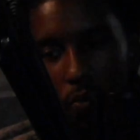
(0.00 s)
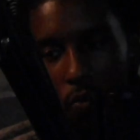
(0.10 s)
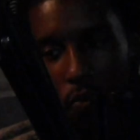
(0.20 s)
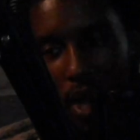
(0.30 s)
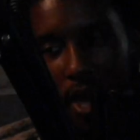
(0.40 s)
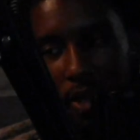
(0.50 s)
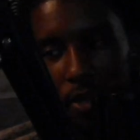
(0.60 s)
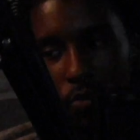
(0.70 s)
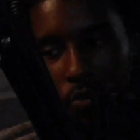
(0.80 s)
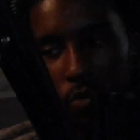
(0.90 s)
while
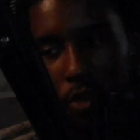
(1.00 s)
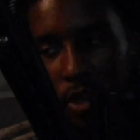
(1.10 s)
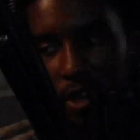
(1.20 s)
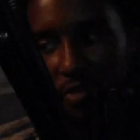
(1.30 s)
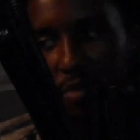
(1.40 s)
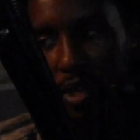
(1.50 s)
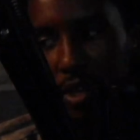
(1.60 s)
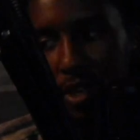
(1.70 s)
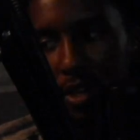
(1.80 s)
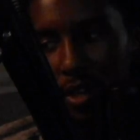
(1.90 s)
it could have
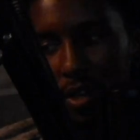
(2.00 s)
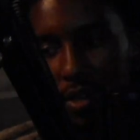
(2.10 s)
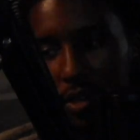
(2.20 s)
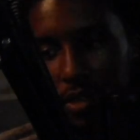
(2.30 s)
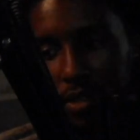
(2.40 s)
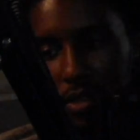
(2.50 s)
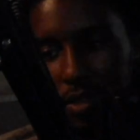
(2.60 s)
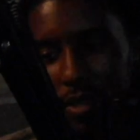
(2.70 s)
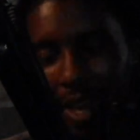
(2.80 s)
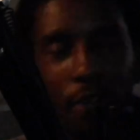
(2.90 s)
been
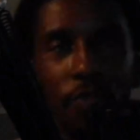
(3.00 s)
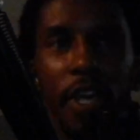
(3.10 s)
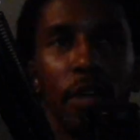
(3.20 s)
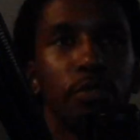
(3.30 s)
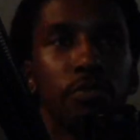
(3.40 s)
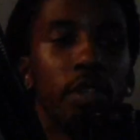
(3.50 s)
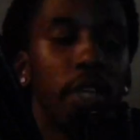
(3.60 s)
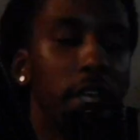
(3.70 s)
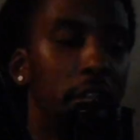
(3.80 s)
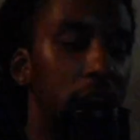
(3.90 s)
I don't think it was
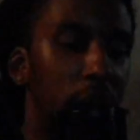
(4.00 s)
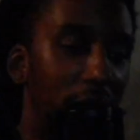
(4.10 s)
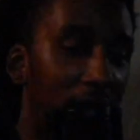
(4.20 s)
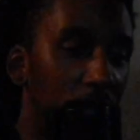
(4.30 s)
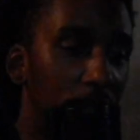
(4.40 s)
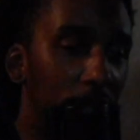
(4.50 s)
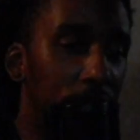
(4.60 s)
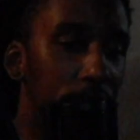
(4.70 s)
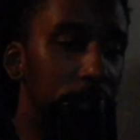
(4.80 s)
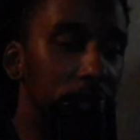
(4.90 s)
really anything bad about
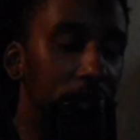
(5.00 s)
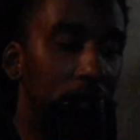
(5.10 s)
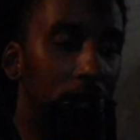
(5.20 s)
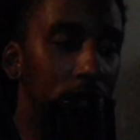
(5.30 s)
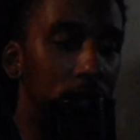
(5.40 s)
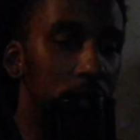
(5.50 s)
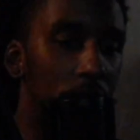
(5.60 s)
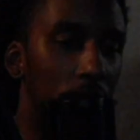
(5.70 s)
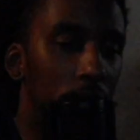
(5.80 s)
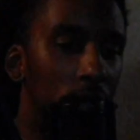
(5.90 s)
it, to be honest.
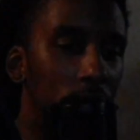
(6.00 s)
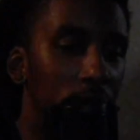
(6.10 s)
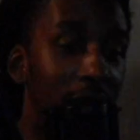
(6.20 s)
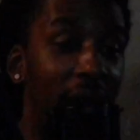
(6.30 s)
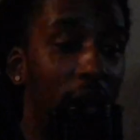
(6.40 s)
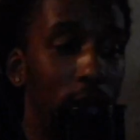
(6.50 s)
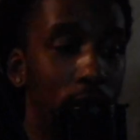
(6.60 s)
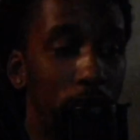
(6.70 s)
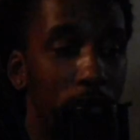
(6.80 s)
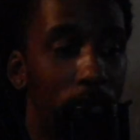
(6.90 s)
Or now, you
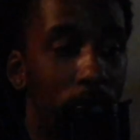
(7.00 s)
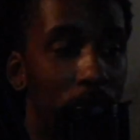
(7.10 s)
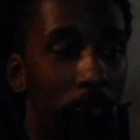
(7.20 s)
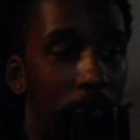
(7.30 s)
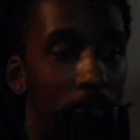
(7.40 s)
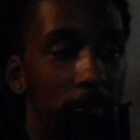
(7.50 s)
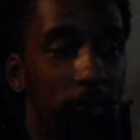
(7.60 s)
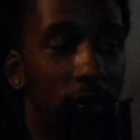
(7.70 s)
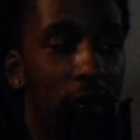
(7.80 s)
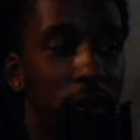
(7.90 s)
feel me?
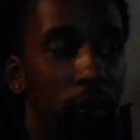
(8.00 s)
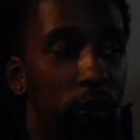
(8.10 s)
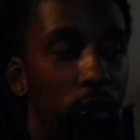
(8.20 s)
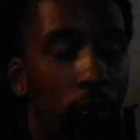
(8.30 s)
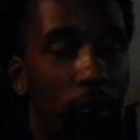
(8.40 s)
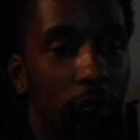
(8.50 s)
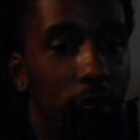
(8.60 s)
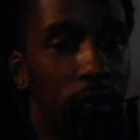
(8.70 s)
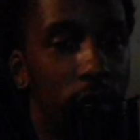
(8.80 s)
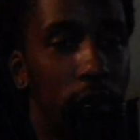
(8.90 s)
Like, life can be
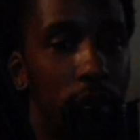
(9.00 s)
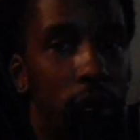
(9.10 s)
quiet, but